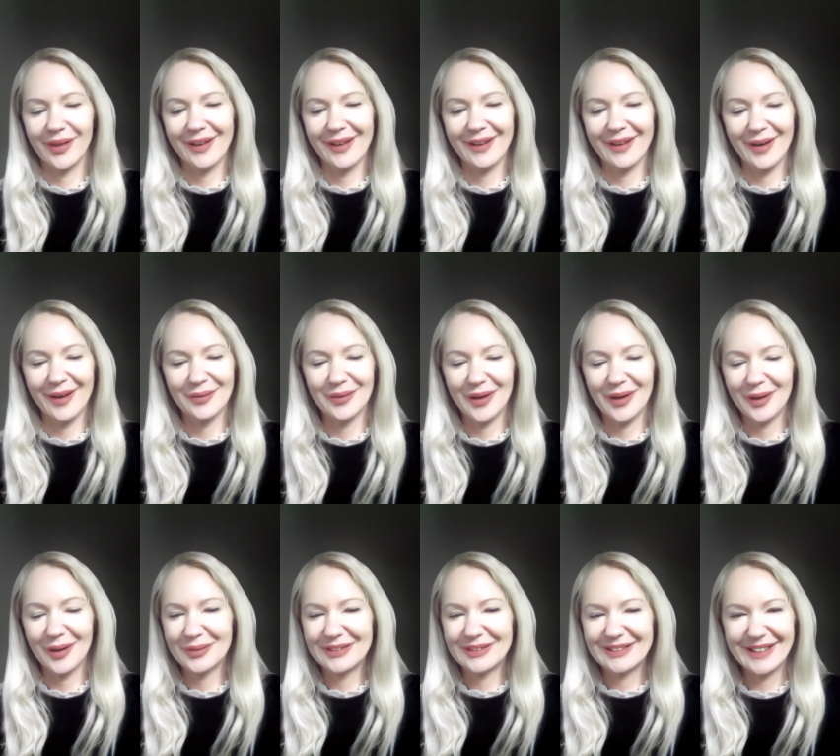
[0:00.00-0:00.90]
I, I, I
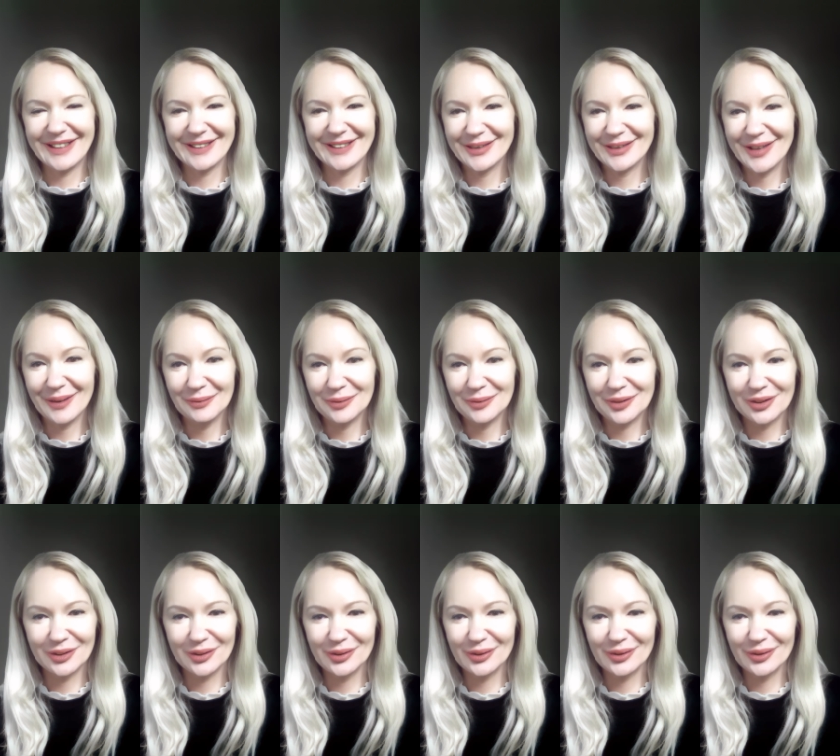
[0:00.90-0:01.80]
would say to them
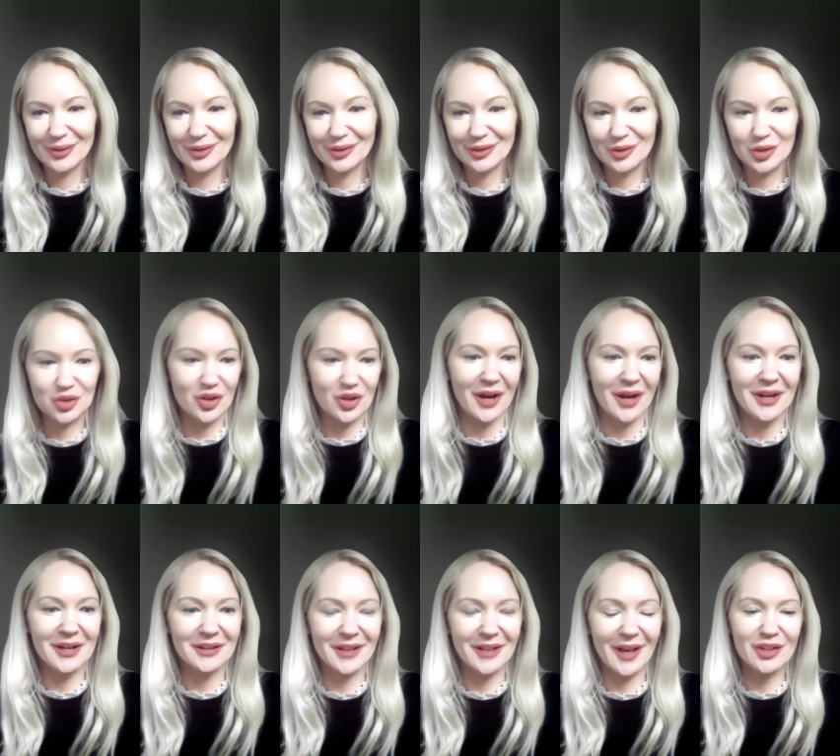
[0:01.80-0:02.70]
to to try
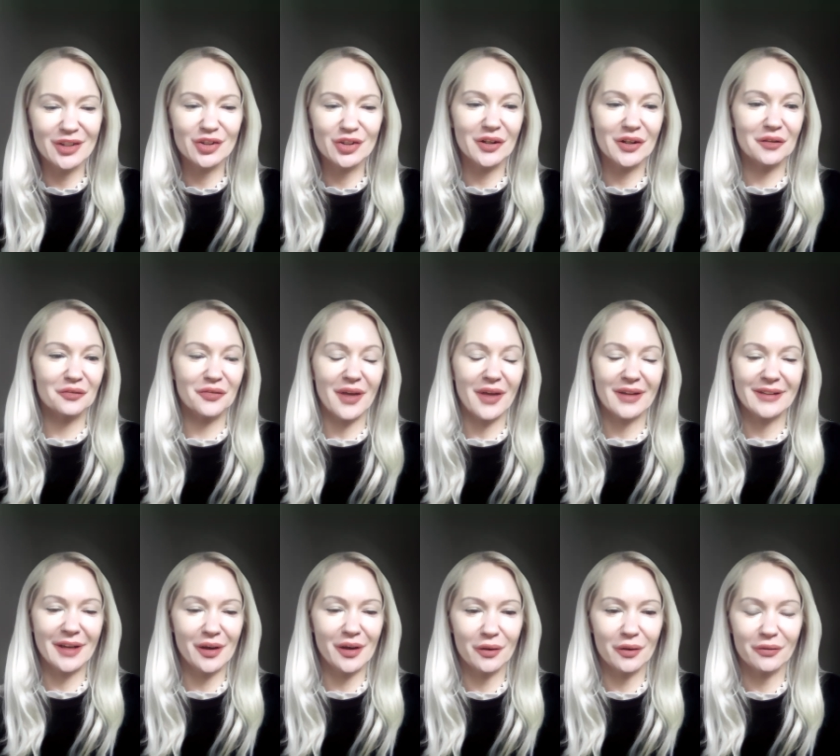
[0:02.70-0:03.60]
it. Actually, in fact,
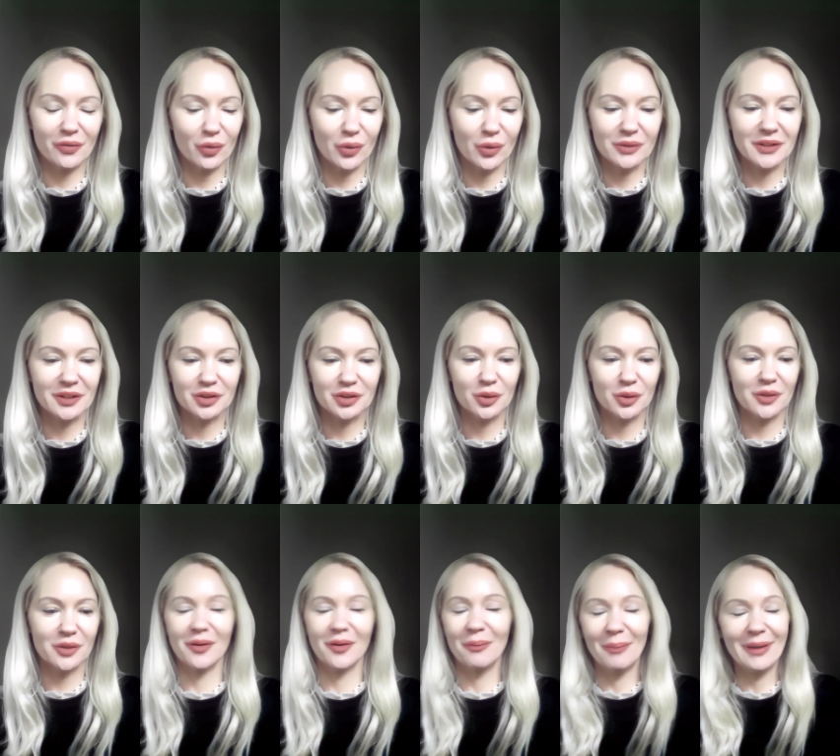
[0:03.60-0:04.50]
I have already
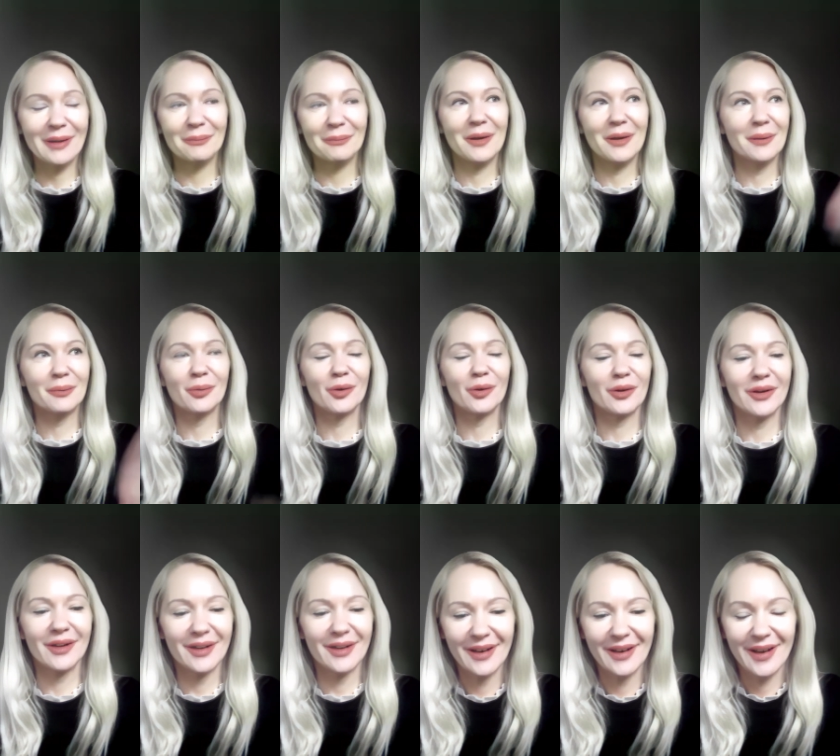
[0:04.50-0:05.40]
told many people
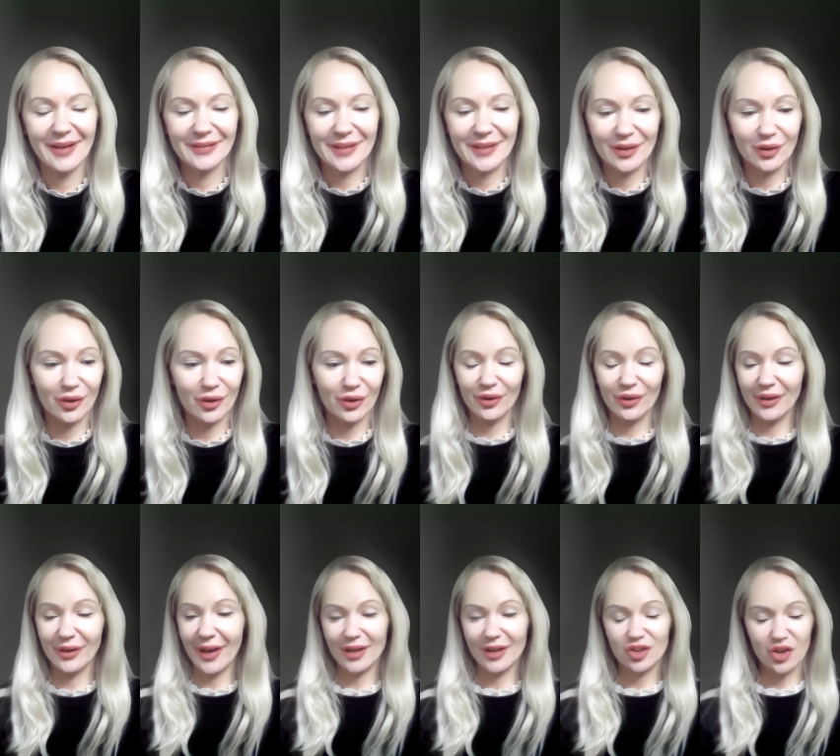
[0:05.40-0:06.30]
that are
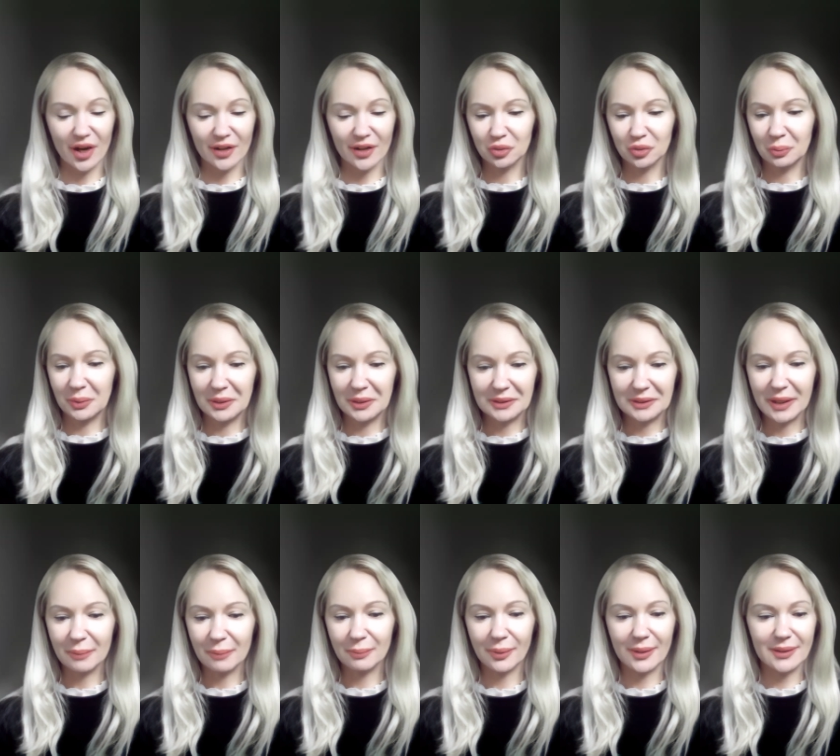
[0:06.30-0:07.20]
like trying to build
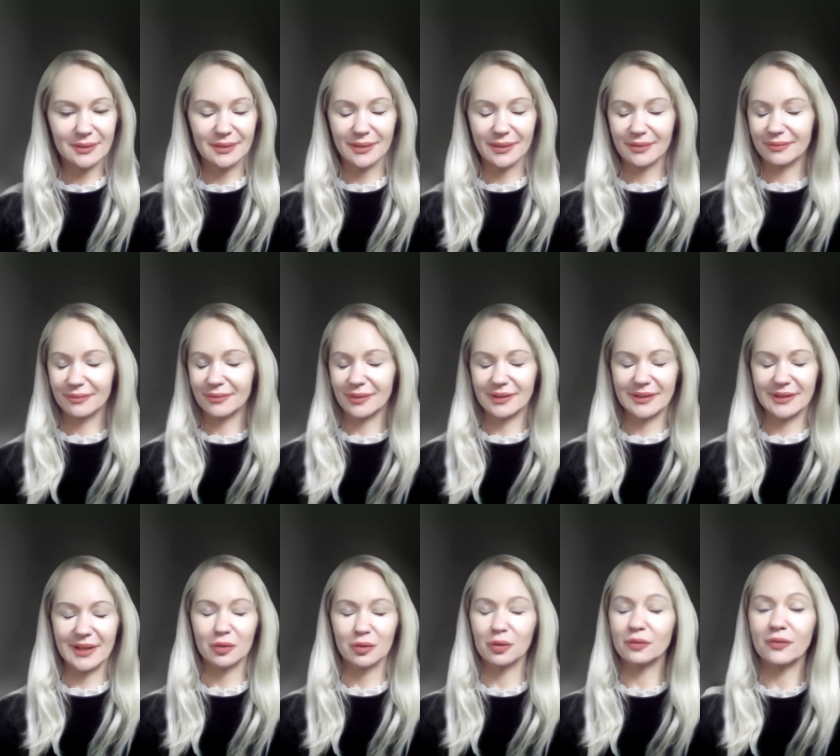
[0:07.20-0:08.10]
companies in
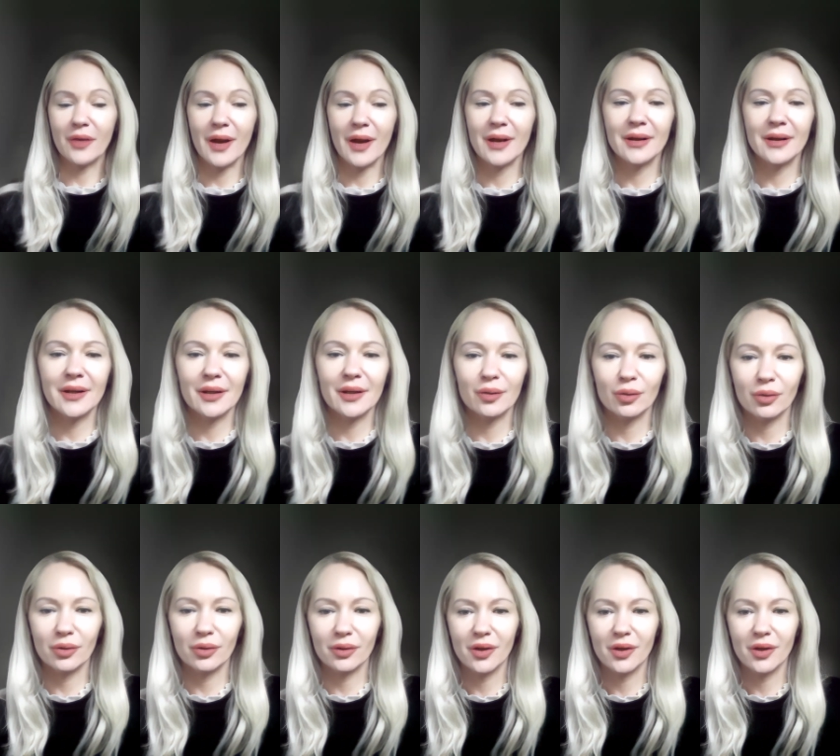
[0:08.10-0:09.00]
Silicon Valley
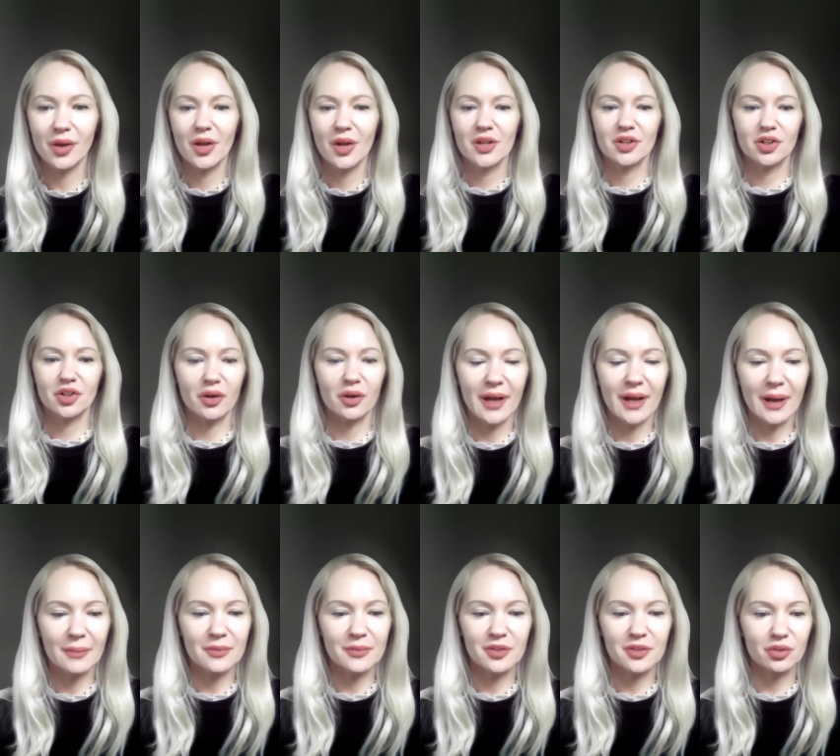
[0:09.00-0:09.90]
or
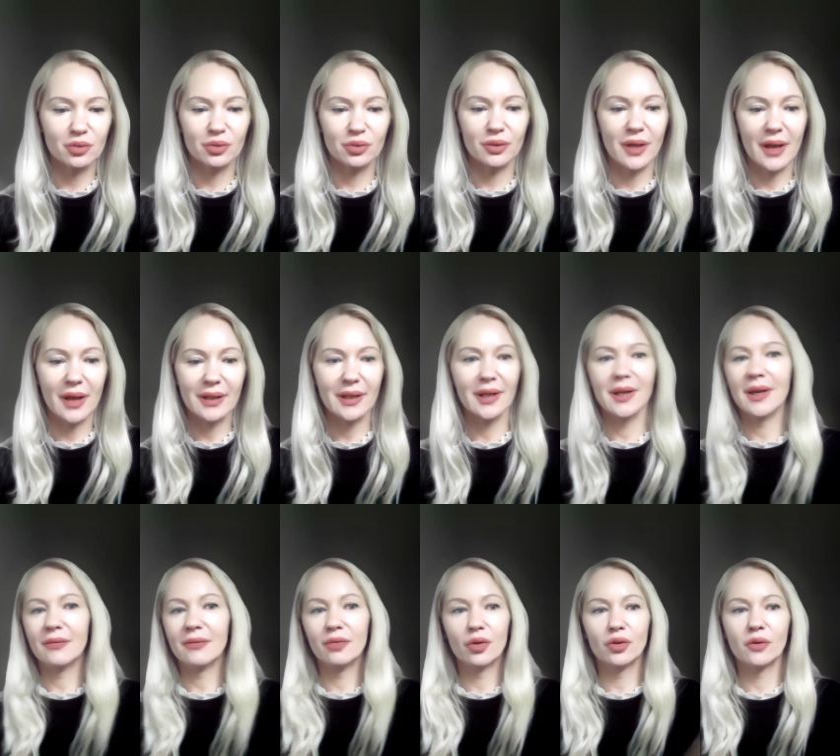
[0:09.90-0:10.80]
startups to like, hey,
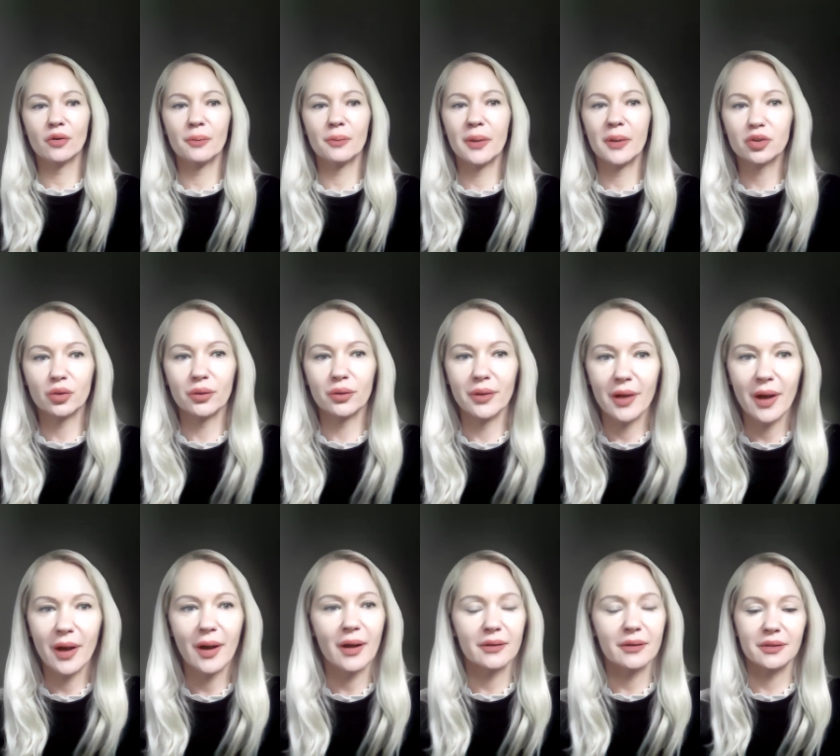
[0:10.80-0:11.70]
you know, the Pictory
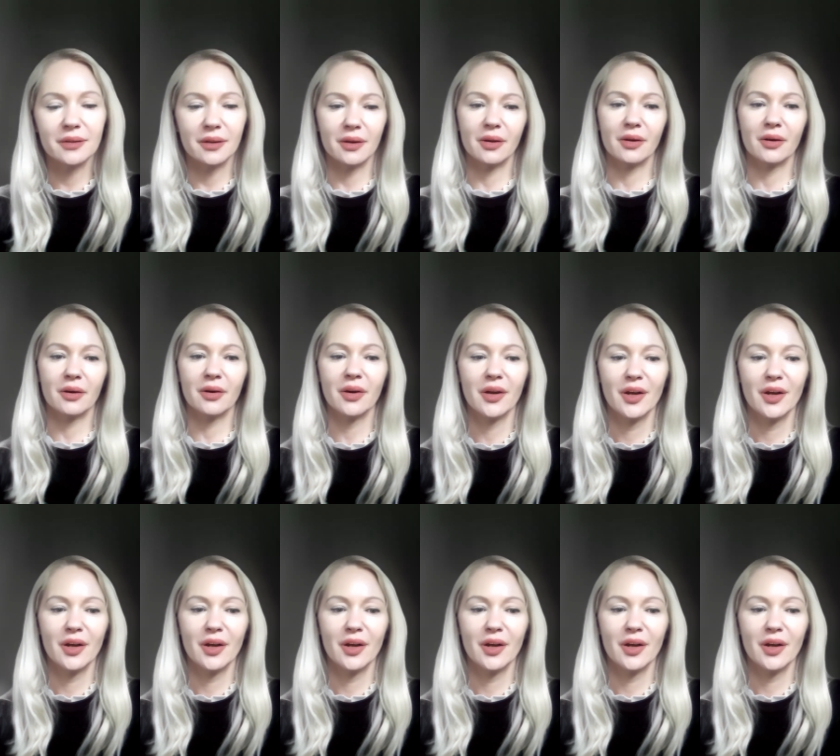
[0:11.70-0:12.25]
yet, uh,